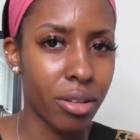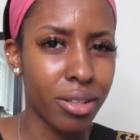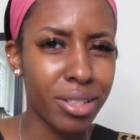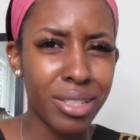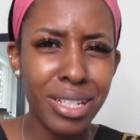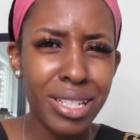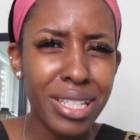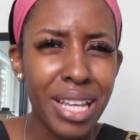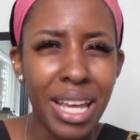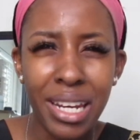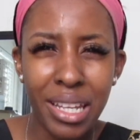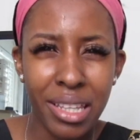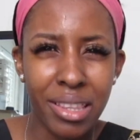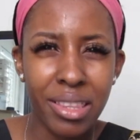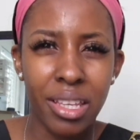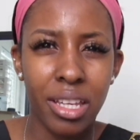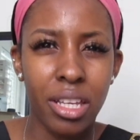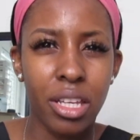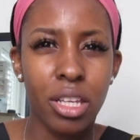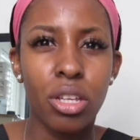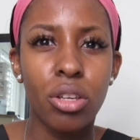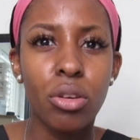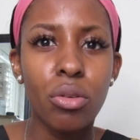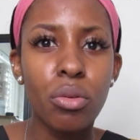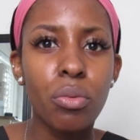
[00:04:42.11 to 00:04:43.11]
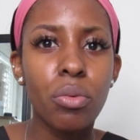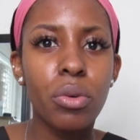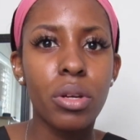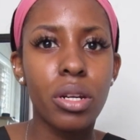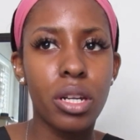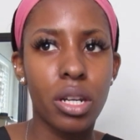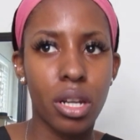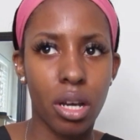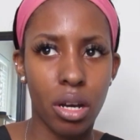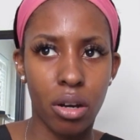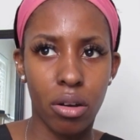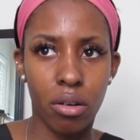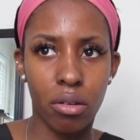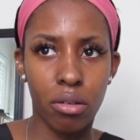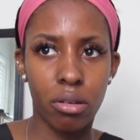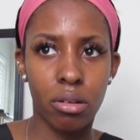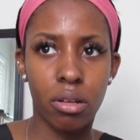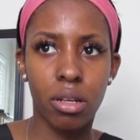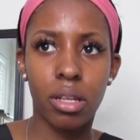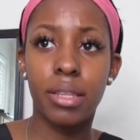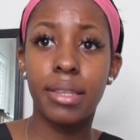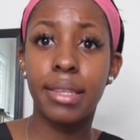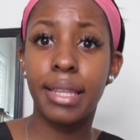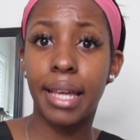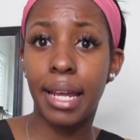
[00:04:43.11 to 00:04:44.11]
or just anything, you would know
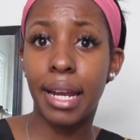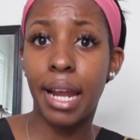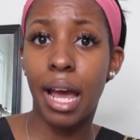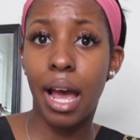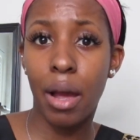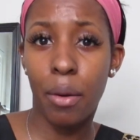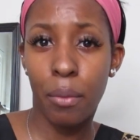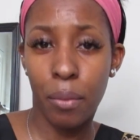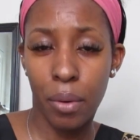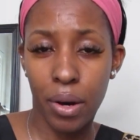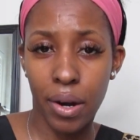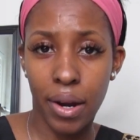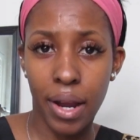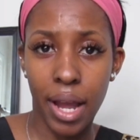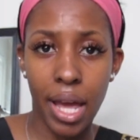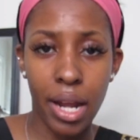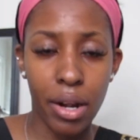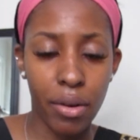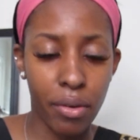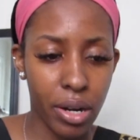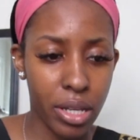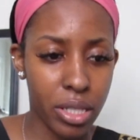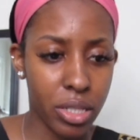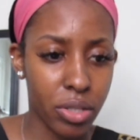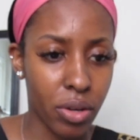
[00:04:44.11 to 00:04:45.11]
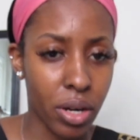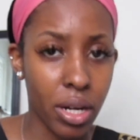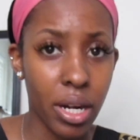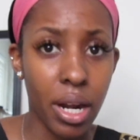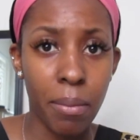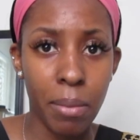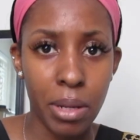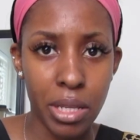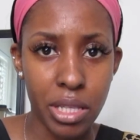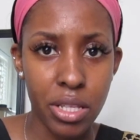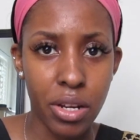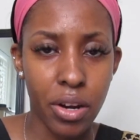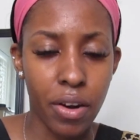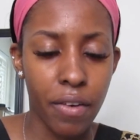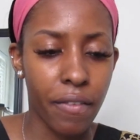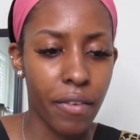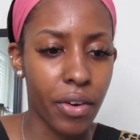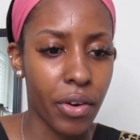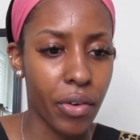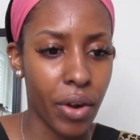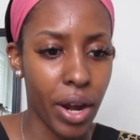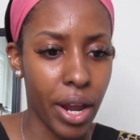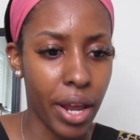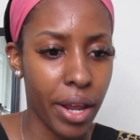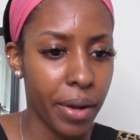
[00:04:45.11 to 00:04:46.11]
that I work at a restaurant. I'm a server,
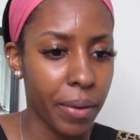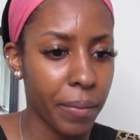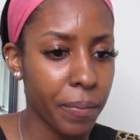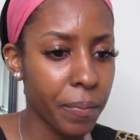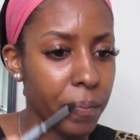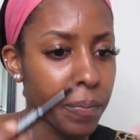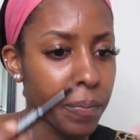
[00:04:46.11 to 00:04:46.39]
right?